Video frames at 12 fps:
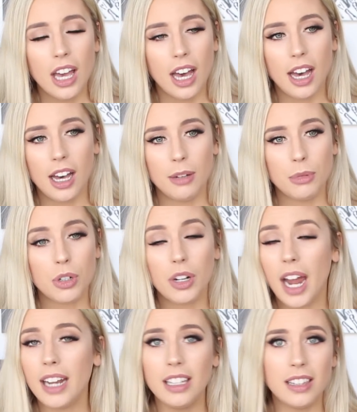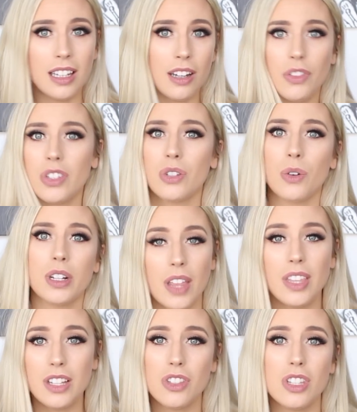or anything of the sort, then
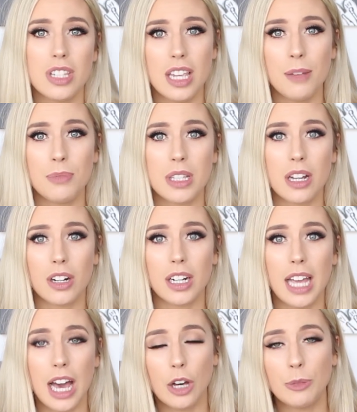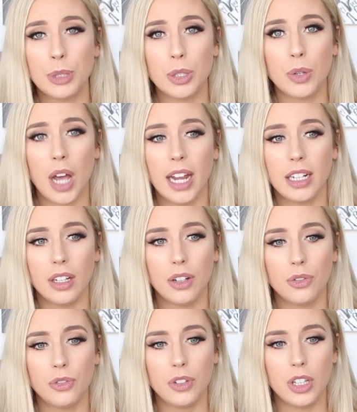these are the tips that are gonna help you kind
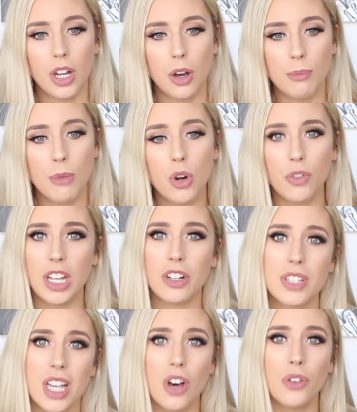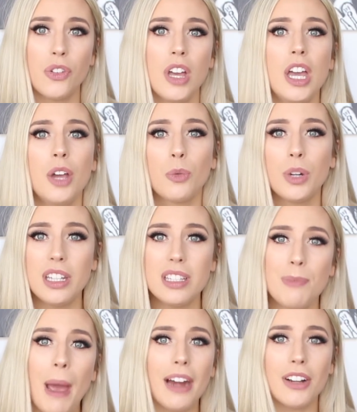of, you know, motivate yourself,
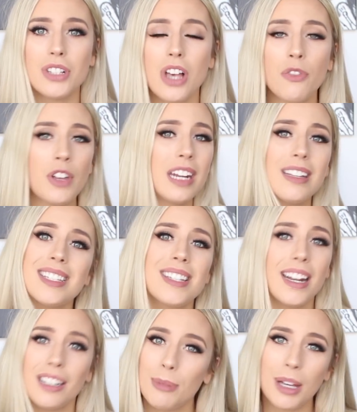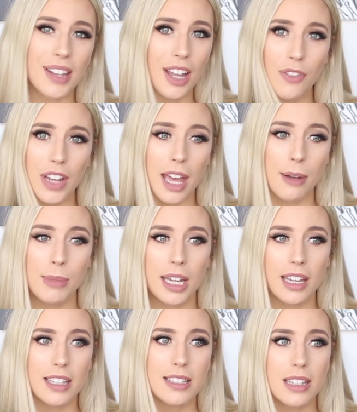re-inspire yourself, and get excited about life again,
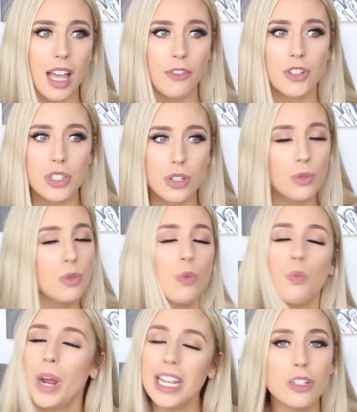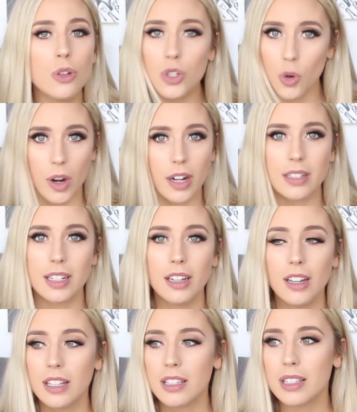because life is way too short
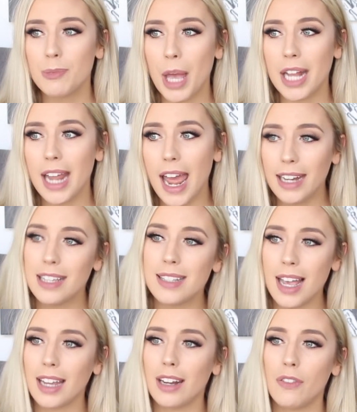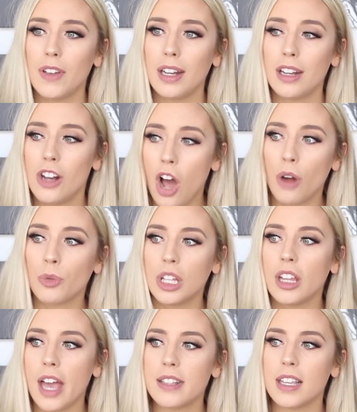to spend any second of it not
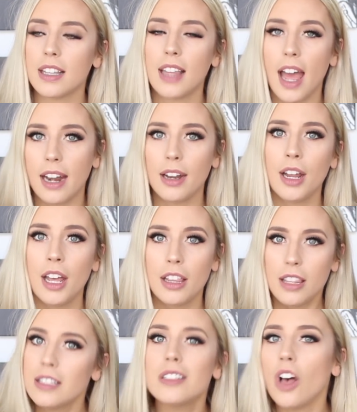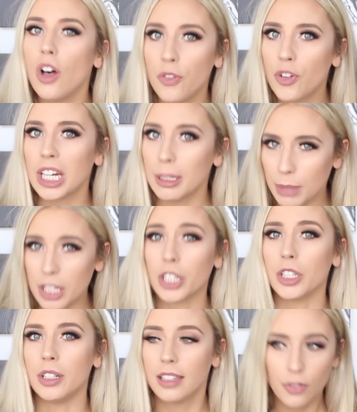realizing that this is all a freaking
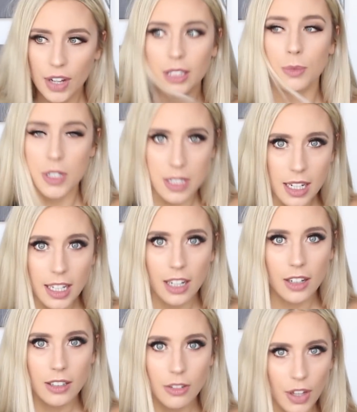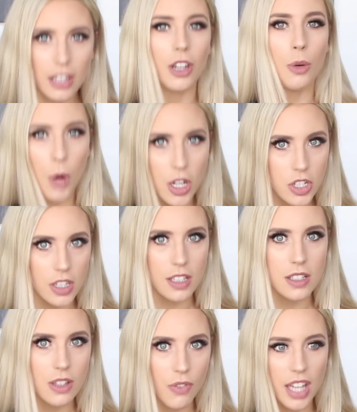miracle. The fact that we're sitting here, the fact that you're watching
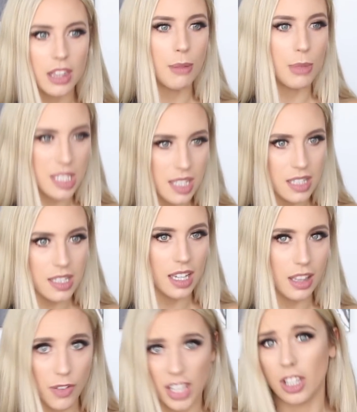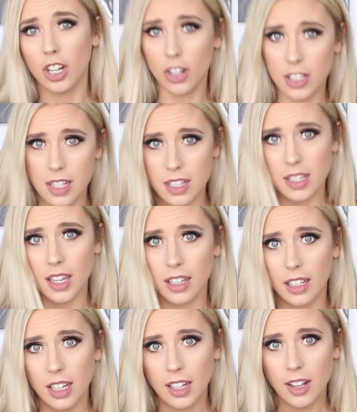this, the fact that I'm existing, the fact that you're
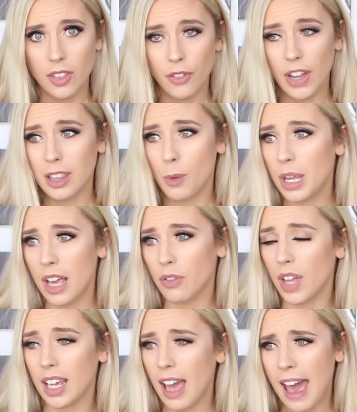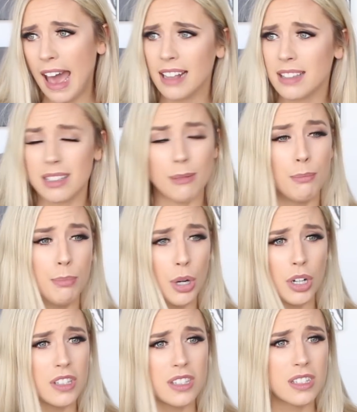existing, the fact that we have like hats and
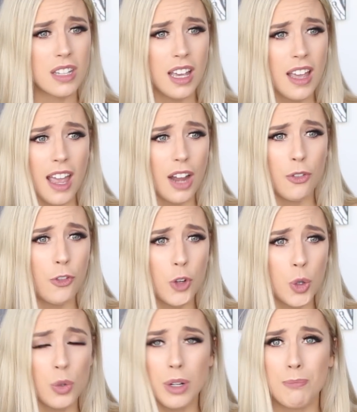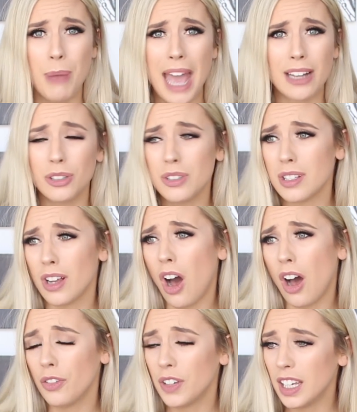books and food and bagels and
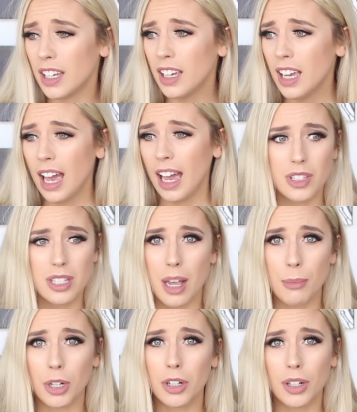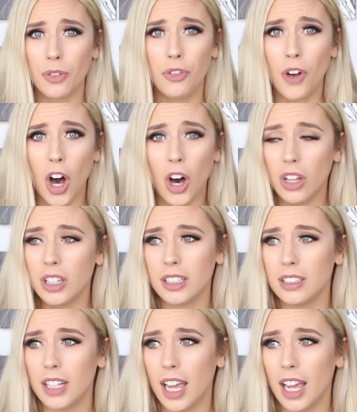coffee, summer and fall and